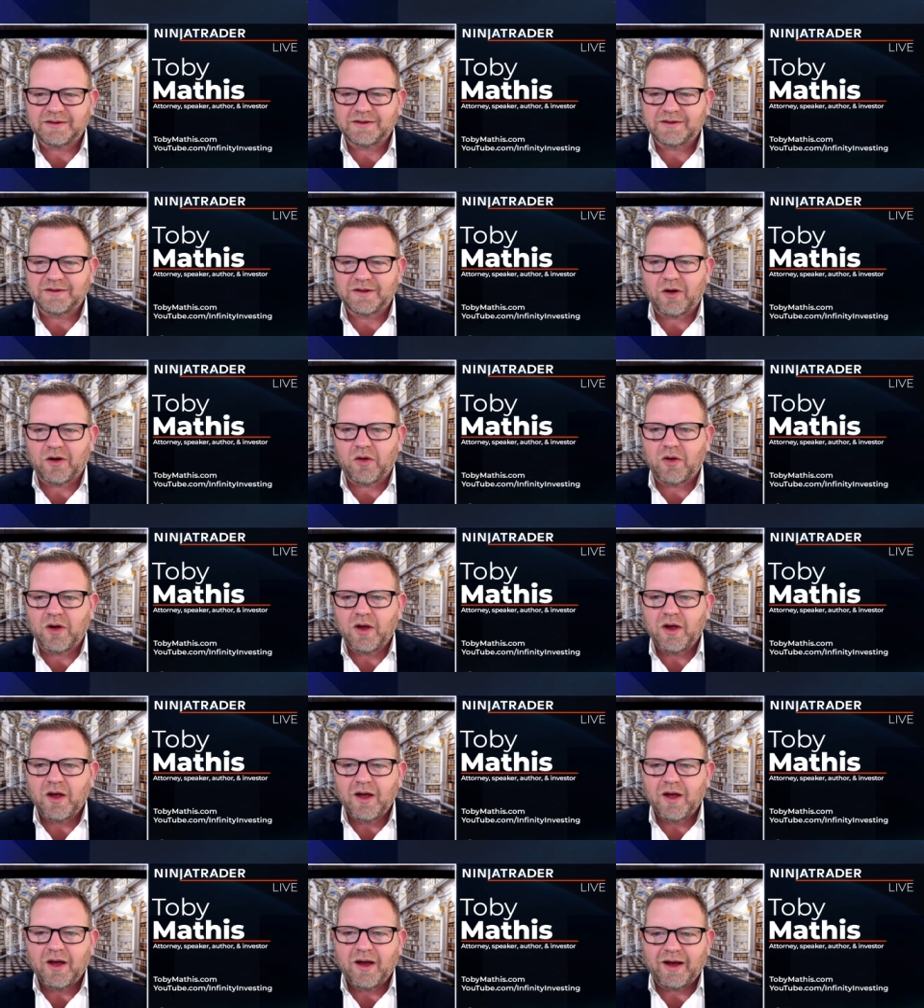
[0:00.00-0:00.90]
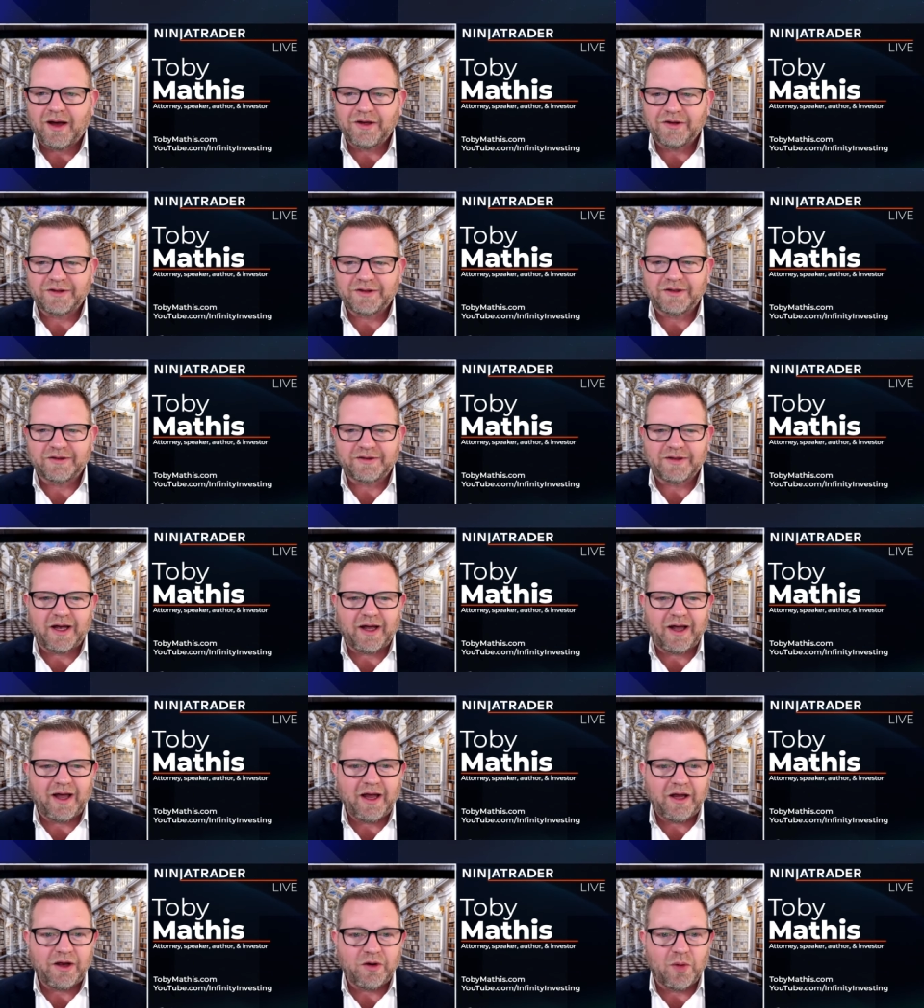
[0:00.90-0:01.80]
So I used to say,
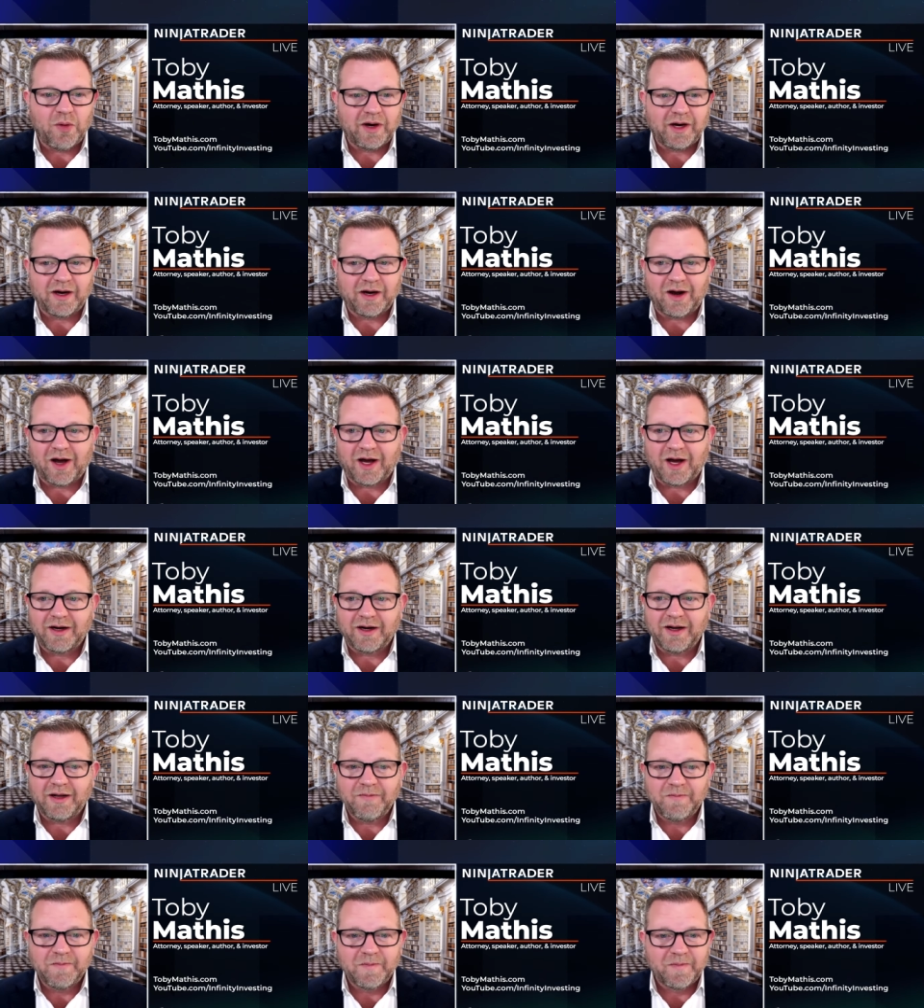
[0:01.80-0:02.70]
"Hey, you want to get audited?